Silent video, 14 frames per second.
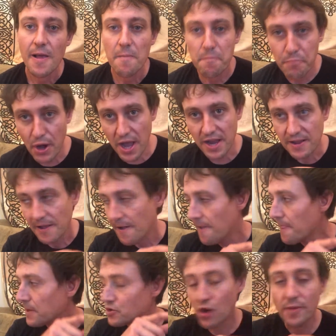But
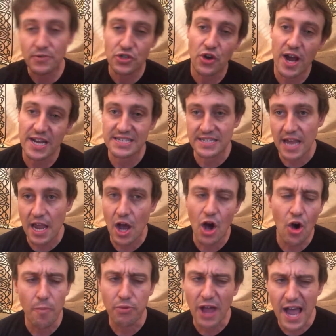Trump trying to say, oh,
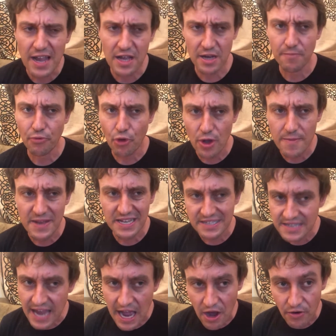black unemployment is
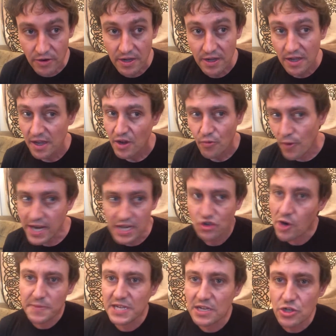down, right? Trump
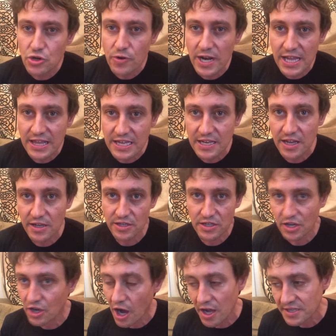didn't do anything to, to
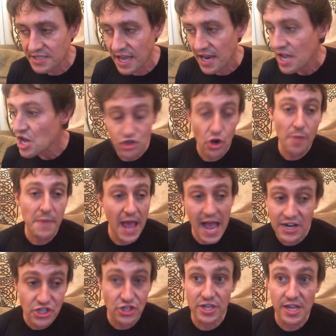cause that. Trump
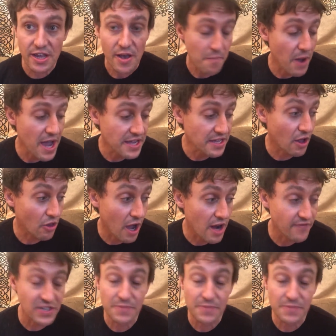actually, by a lot of his